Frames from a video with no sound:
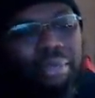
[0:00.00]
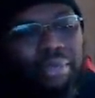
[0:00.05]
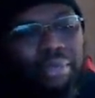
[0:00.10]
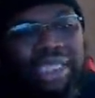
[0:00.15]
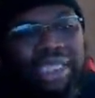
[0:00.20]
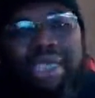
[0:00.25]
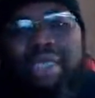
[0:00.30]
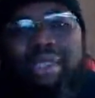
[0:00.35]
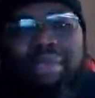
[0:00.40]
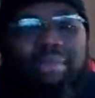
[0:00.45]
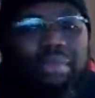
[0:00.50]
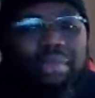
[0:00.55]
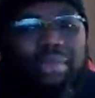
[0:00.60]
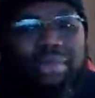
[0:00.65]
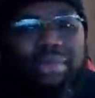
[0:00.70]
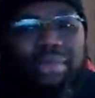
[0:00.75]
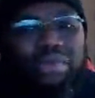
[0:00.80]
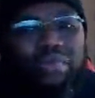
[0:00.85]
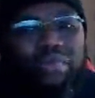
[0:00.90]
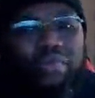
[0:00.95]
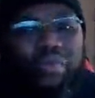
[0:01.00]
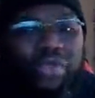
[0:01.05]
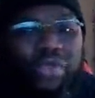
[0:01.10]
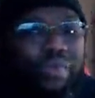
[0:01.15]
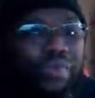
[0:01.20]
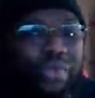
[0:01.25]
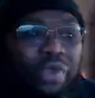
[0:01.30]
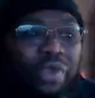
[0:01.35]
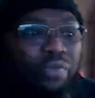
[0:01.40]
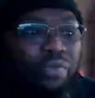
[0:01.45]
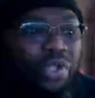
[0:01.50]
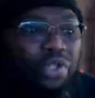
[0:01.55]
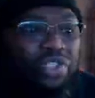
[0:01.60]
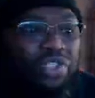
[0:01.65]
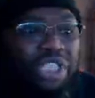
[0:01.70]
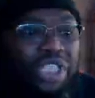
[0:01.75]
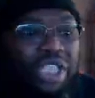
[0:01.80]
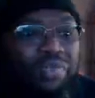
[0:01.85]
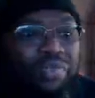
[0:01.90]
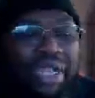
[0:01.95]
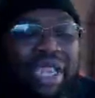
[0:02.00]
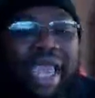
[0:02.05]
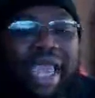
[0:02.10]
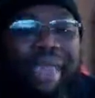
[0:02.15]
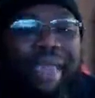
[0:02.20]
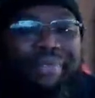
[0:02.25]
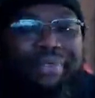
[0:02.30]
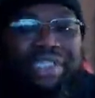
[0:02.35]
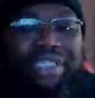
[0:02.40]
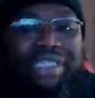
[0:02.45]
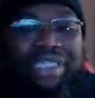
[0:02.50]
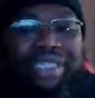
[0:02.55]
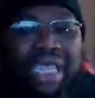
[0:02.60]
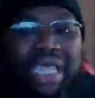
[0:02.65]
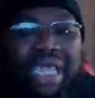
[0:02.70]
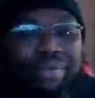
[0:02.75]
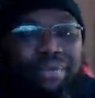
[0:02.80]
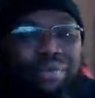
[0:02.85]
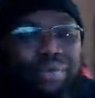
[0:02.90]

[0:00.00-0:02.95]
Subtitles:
yeah, we'll see what happens tonight.